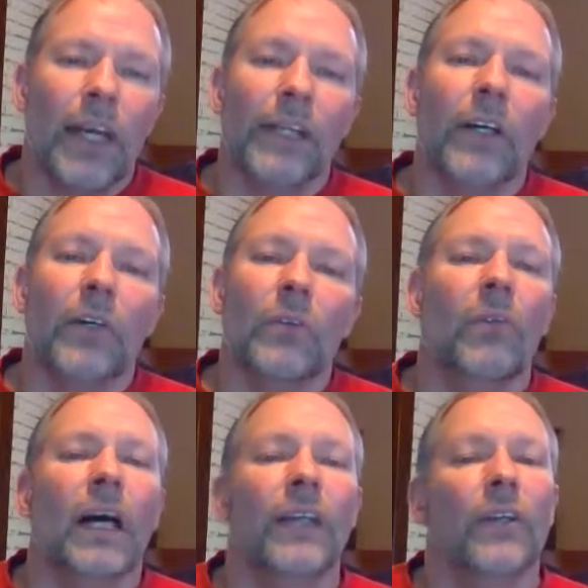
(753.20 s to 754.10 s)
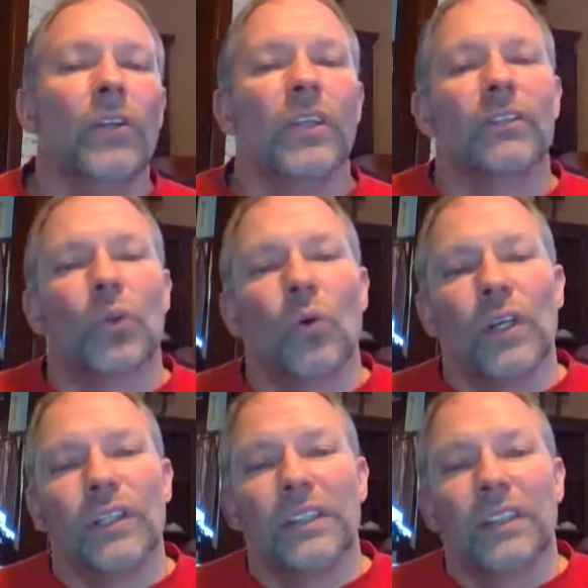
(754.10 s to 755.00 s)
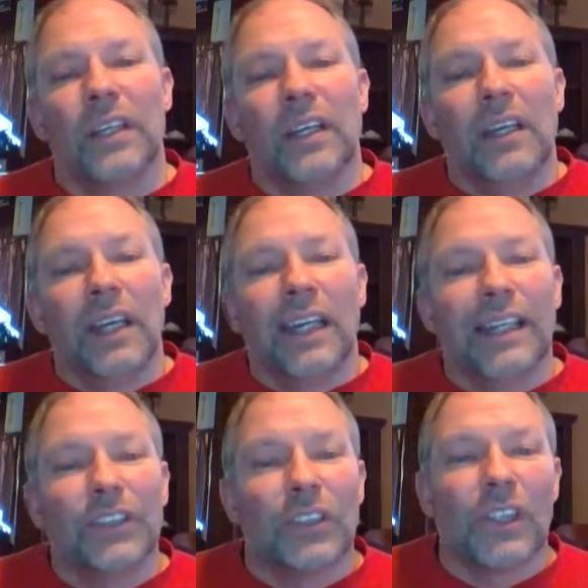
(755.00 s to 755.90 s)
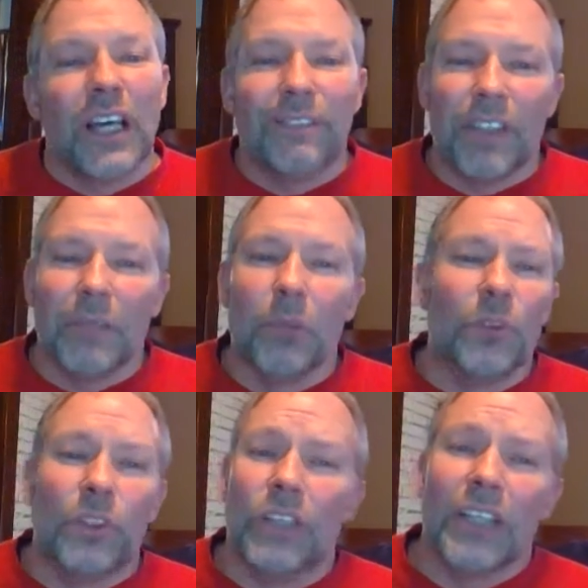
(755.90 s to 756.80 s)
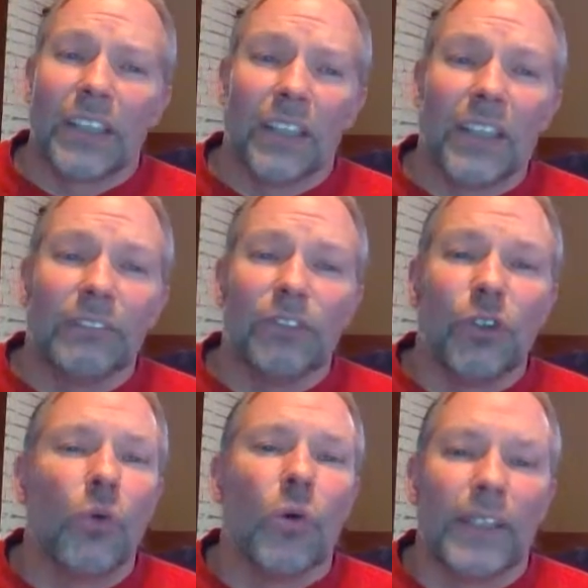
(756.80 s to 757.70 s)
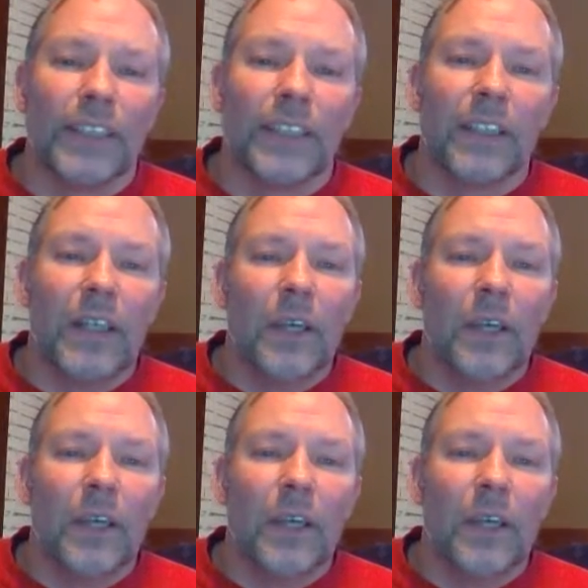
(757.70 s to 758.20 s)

I know they're toys, and I should love them. Who doesn't love toys?